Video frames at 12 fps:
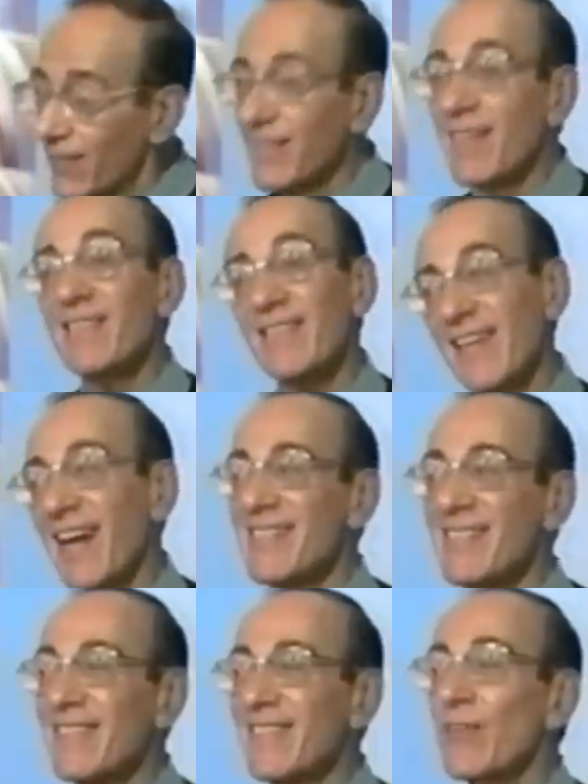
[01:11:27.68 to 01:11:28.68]
That's a good
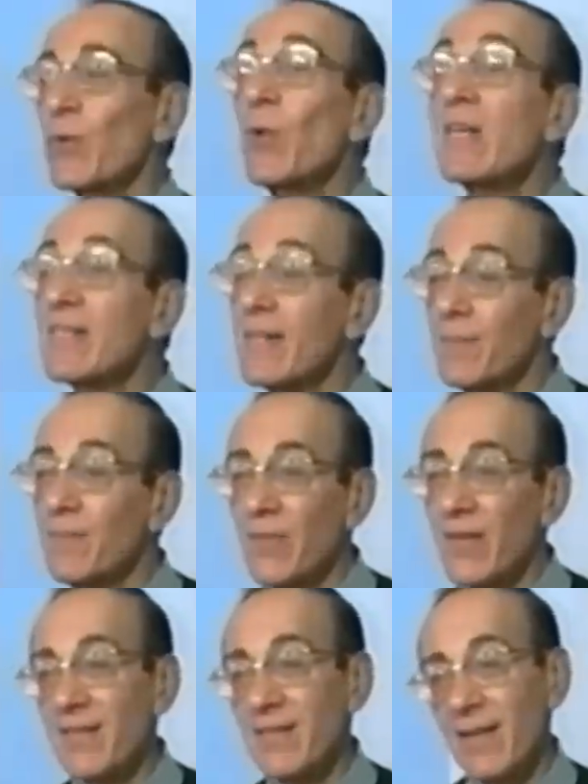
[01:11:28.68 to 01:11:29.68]
answer, too. Wisdom.
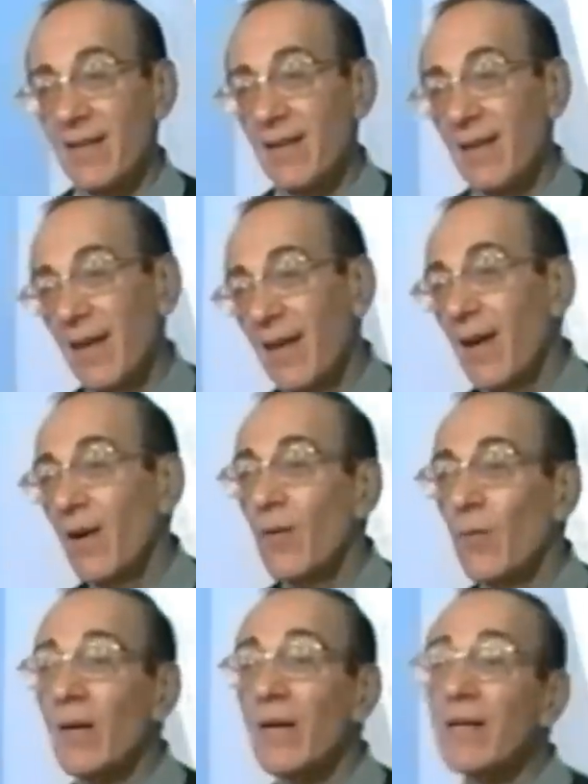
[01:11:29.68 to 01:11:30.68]

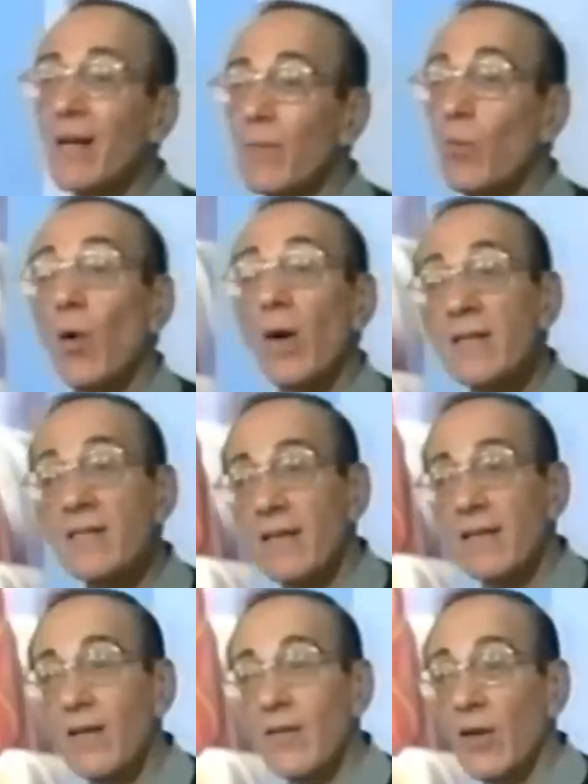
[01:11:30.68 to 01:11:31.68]
When it comes, what is
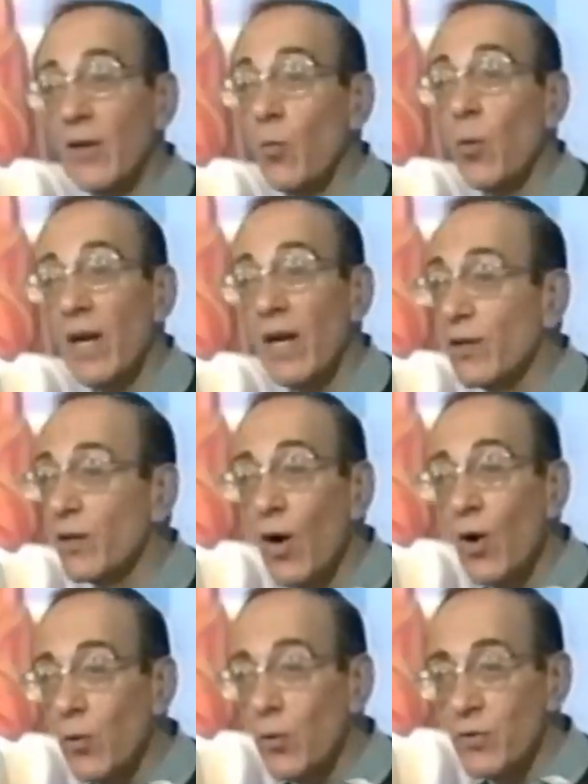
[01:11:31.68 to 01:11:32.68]
it that when it
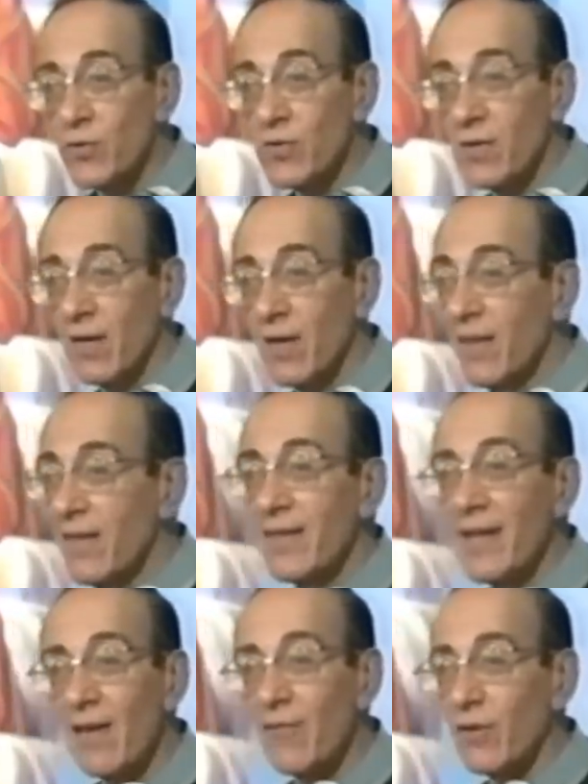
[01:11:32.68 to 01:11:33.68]
goes,
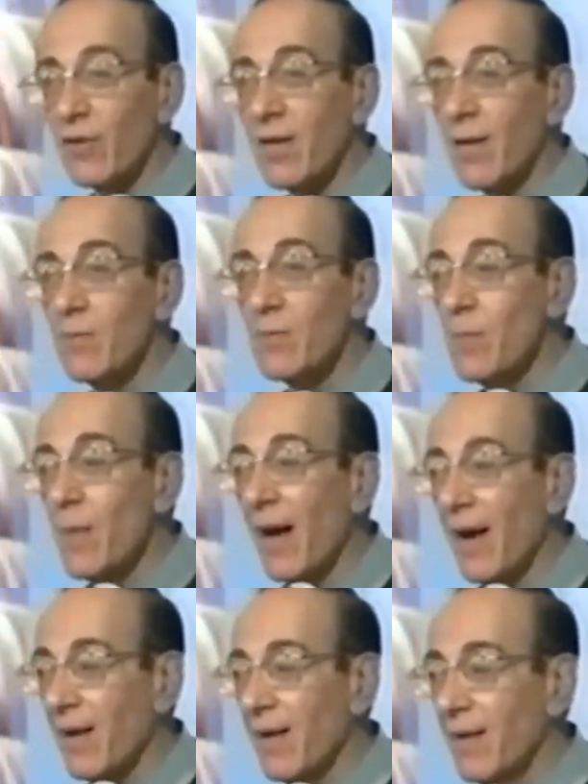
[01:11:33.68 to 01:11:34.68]
never comes
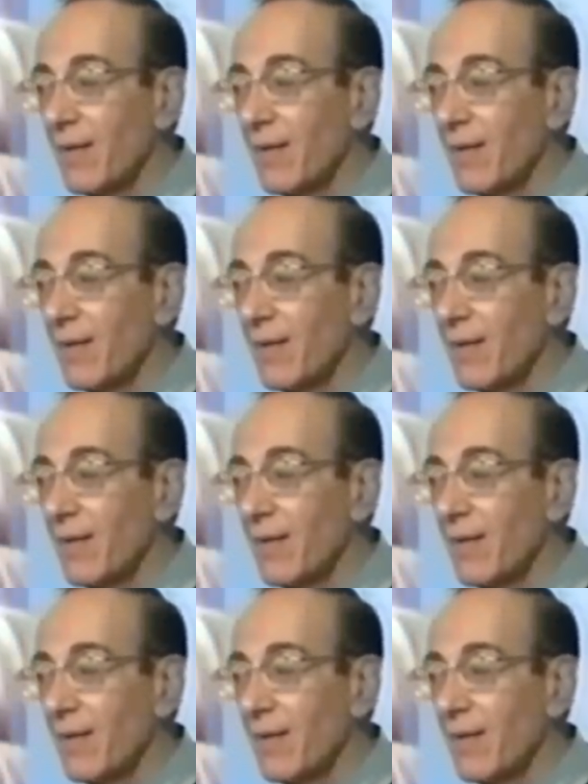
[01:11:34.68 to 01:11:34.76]
back?